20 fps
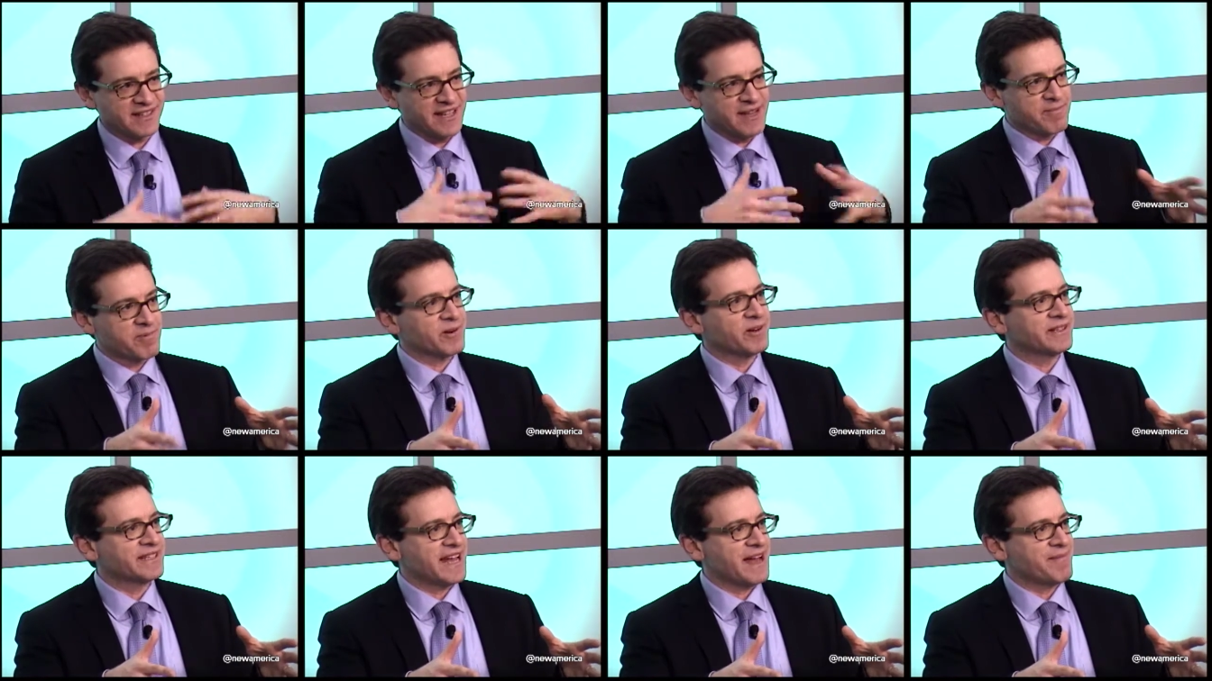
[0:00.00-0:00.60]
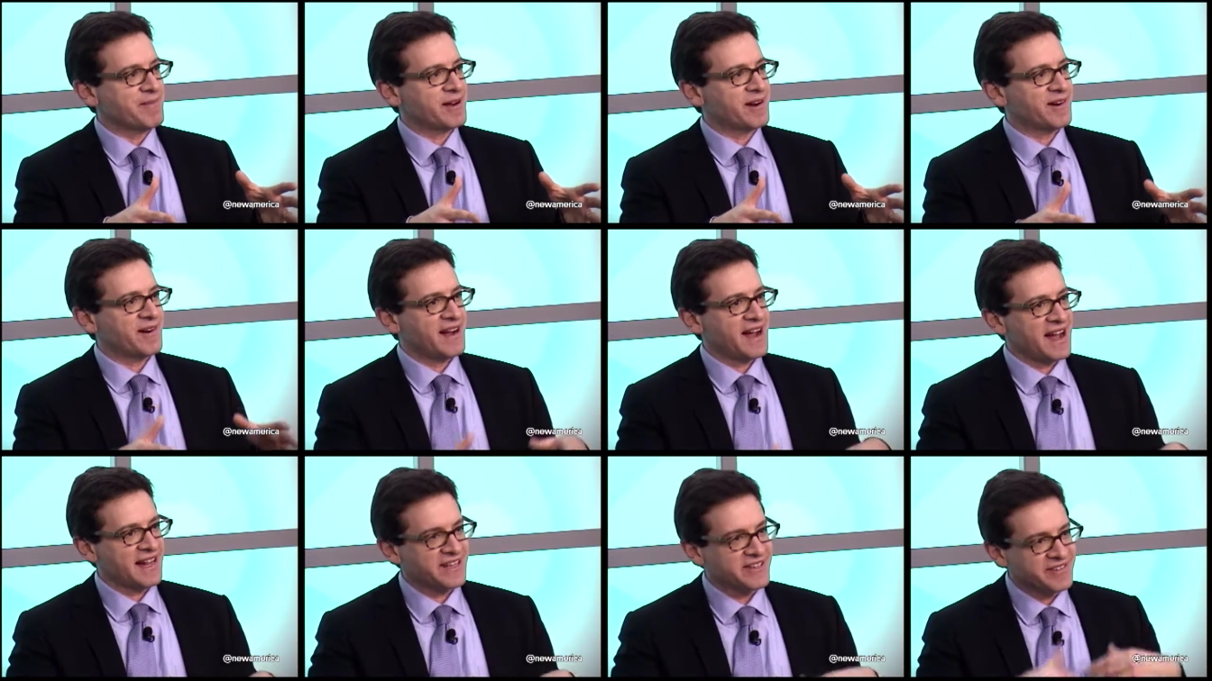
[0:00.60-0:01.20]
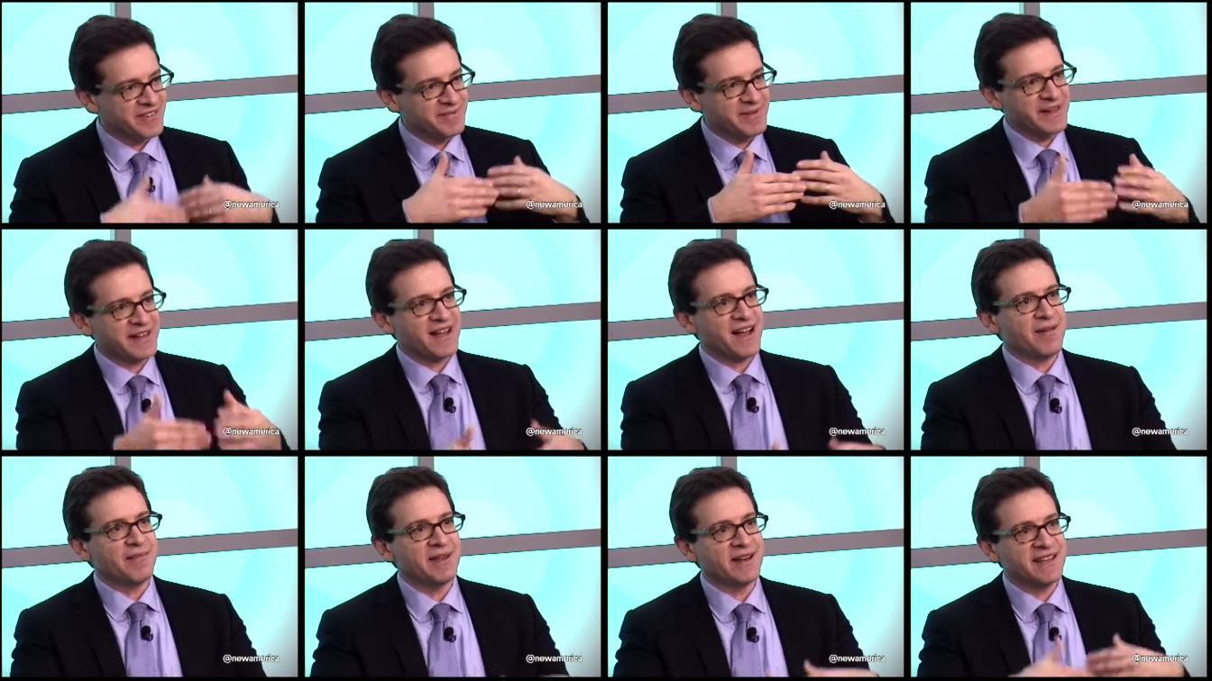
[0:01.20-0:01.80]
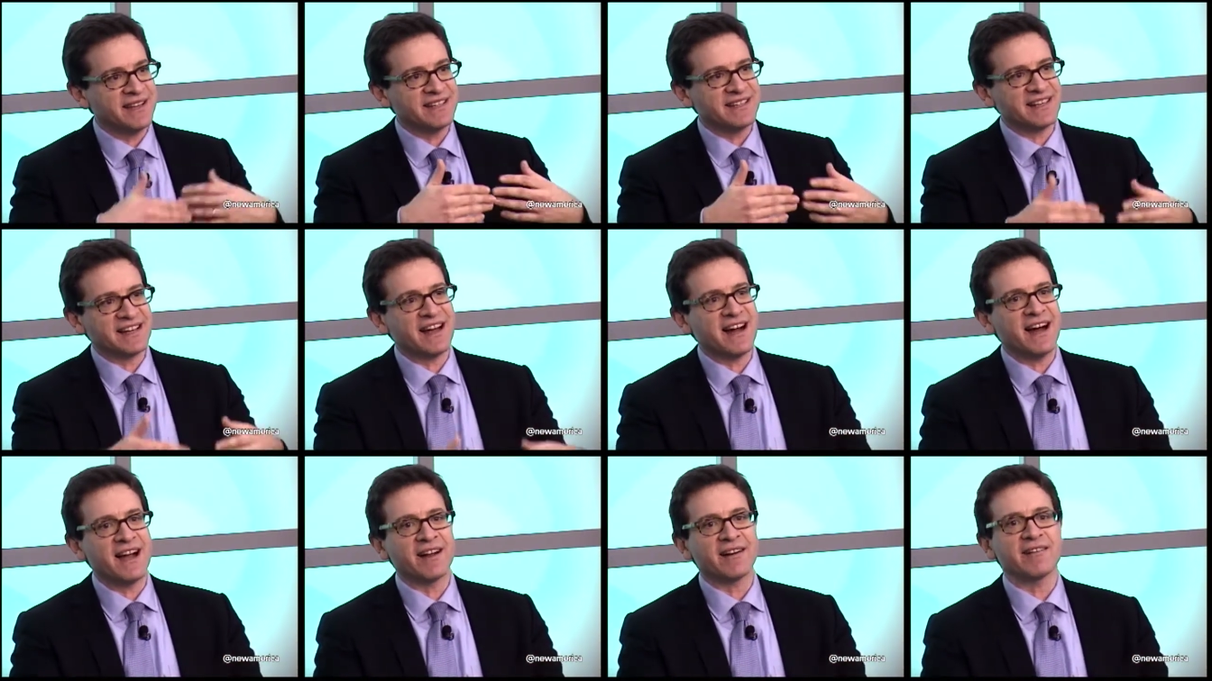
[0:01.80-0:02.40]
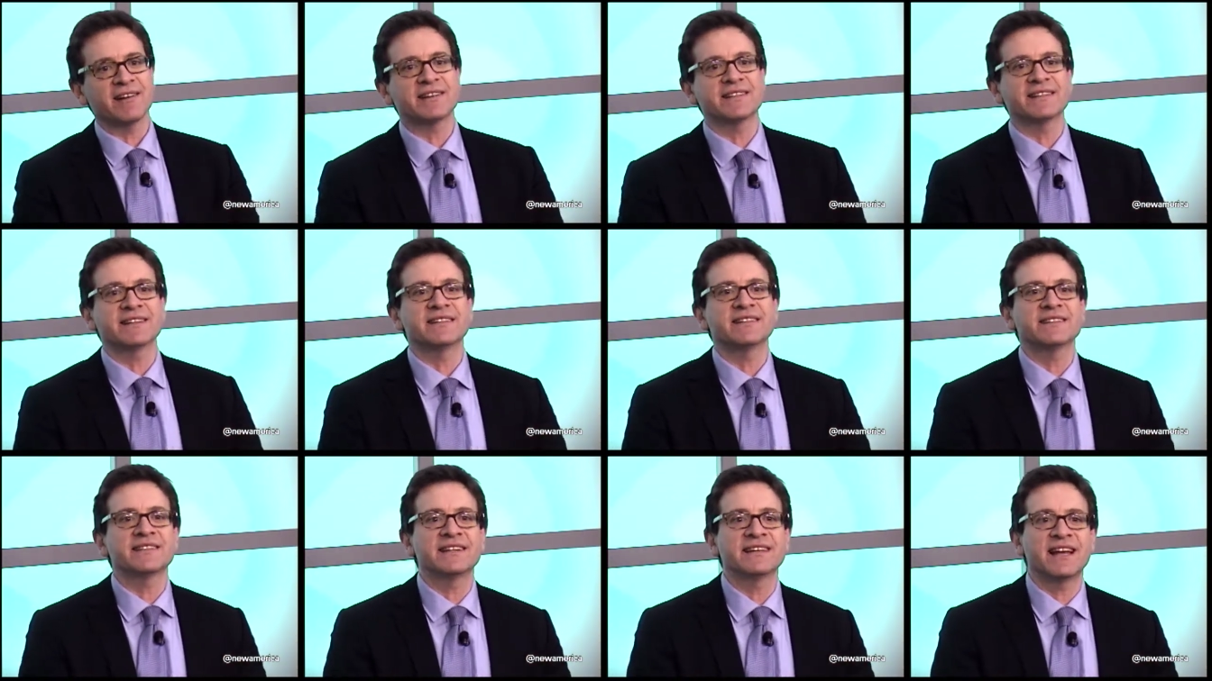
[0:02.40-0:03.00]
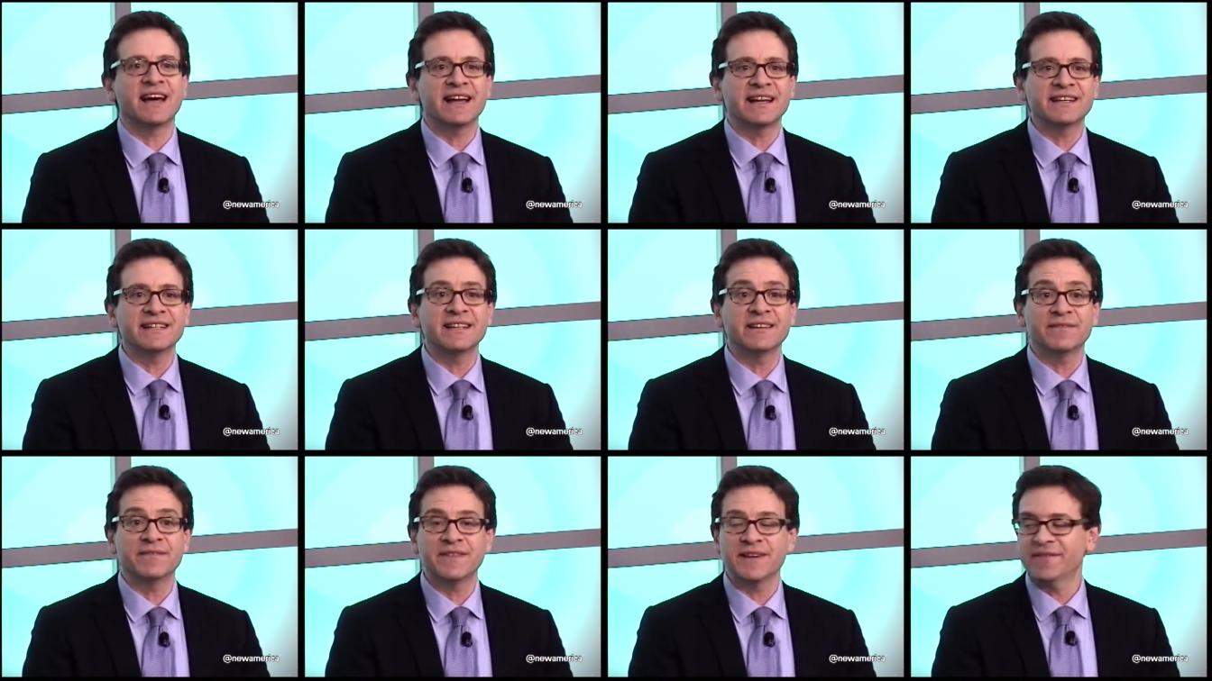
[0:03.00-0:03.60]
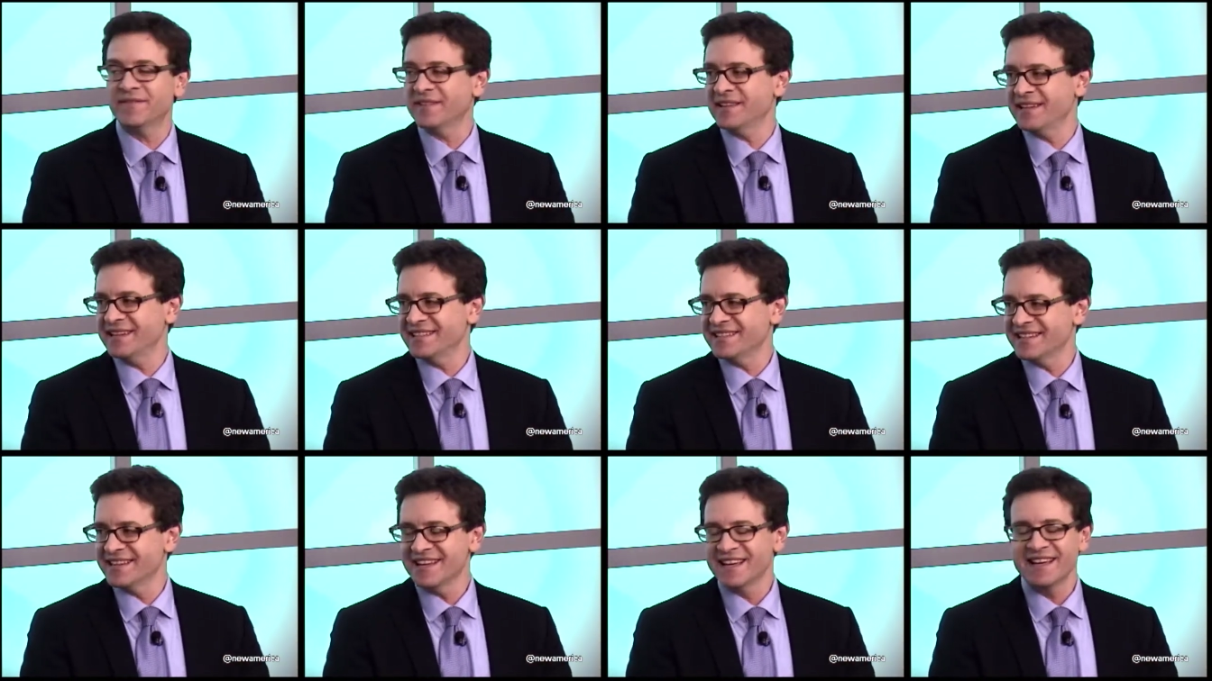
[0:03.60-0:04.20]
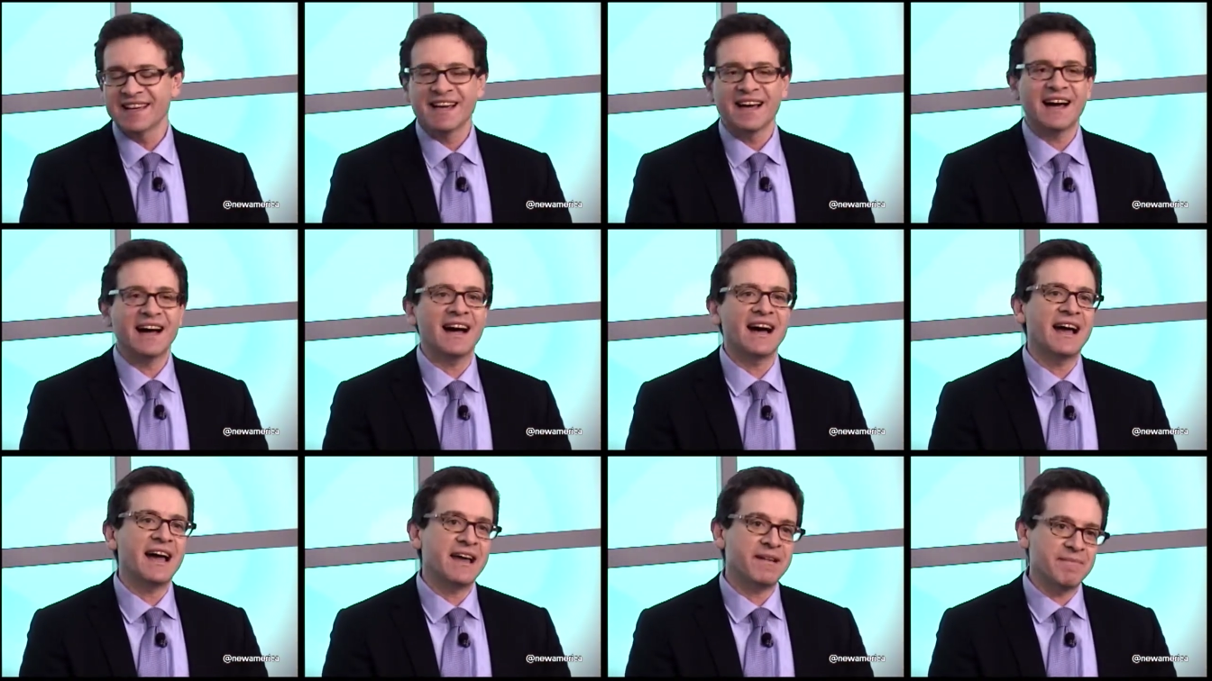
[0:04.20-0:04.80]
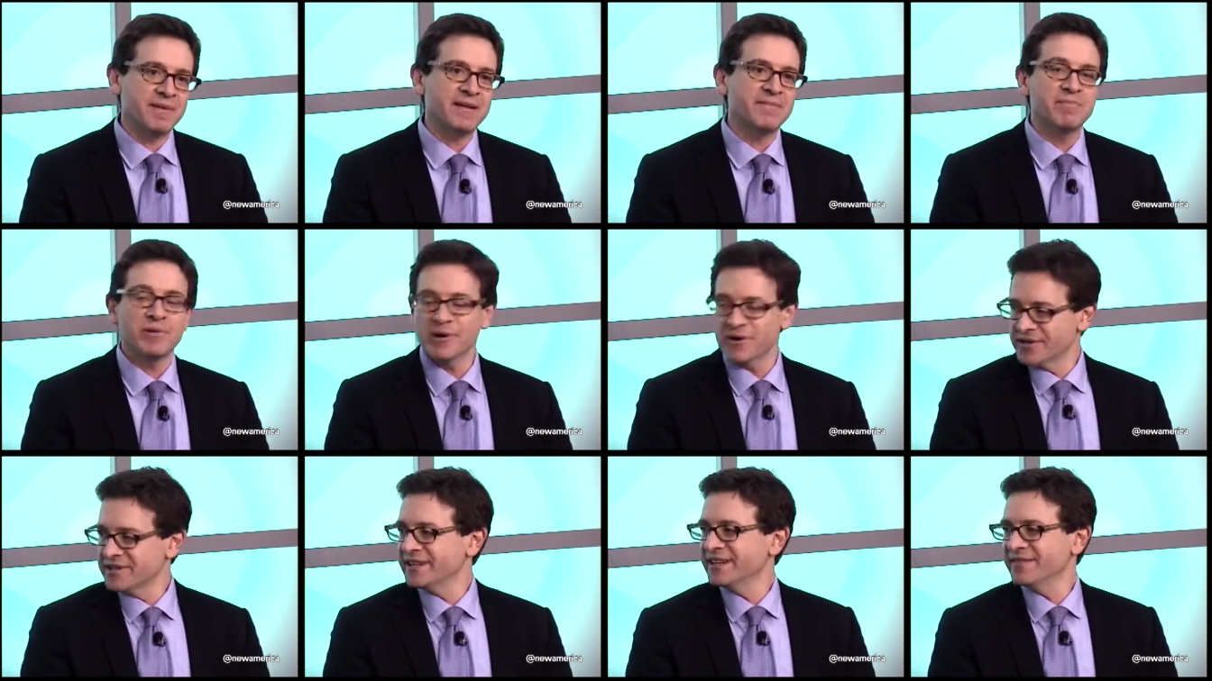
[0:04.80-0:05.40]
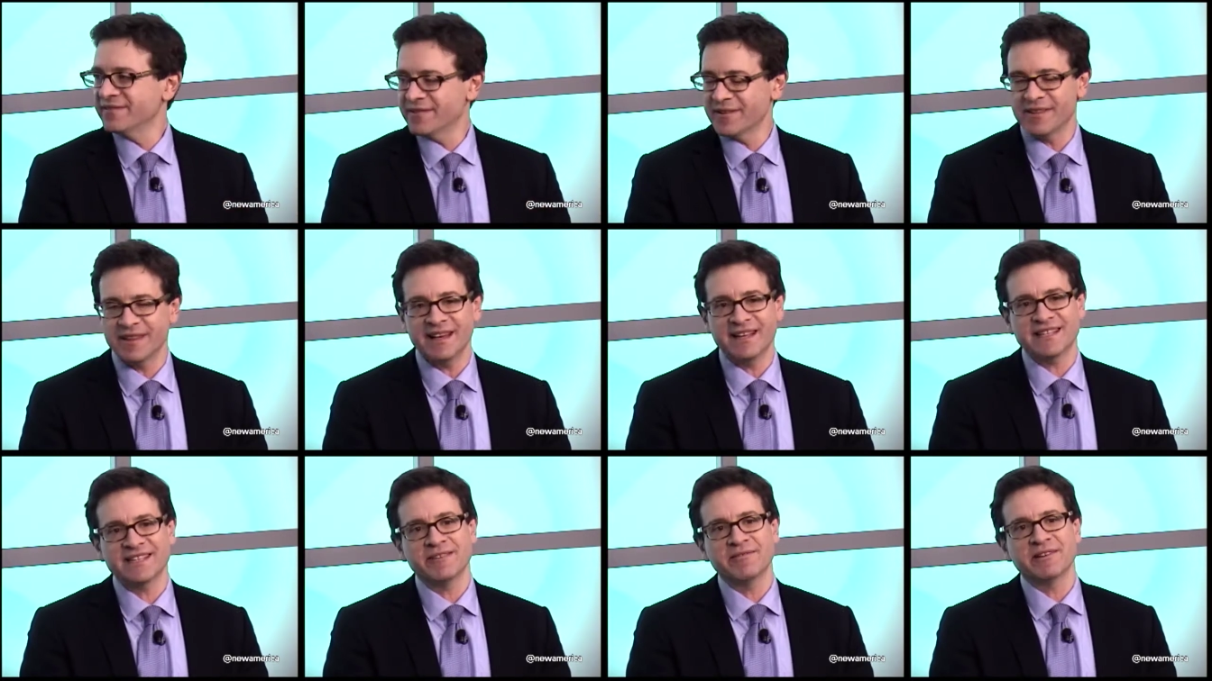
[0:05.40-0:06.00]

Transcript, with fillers: Liberal Democrats who had been coming into Congress since the 1950s had been pushing for this.